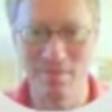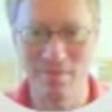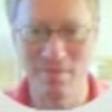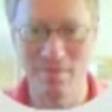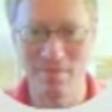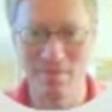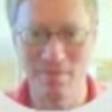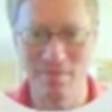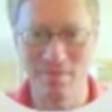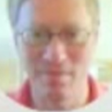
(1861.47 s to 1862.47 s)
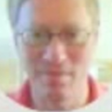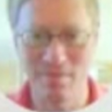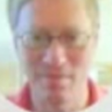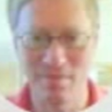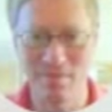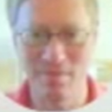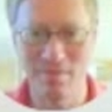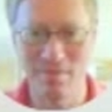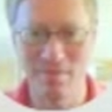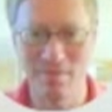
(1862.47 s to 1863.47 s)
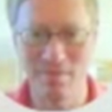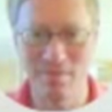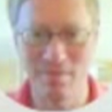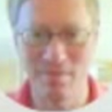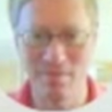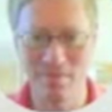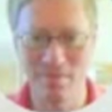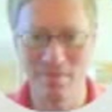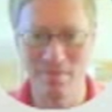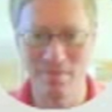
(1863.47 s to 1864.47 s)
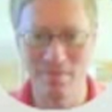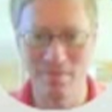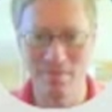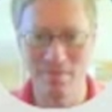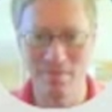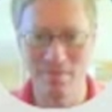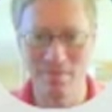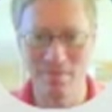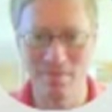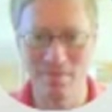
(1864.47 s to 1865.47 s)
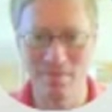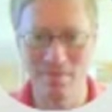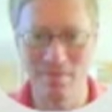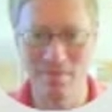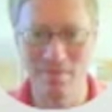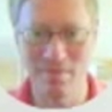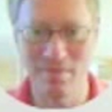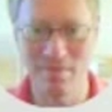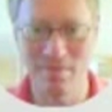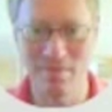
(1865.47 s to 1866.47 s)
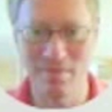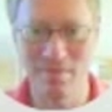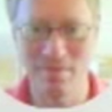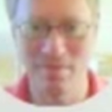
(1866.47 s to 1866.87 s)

The person shown says nothing.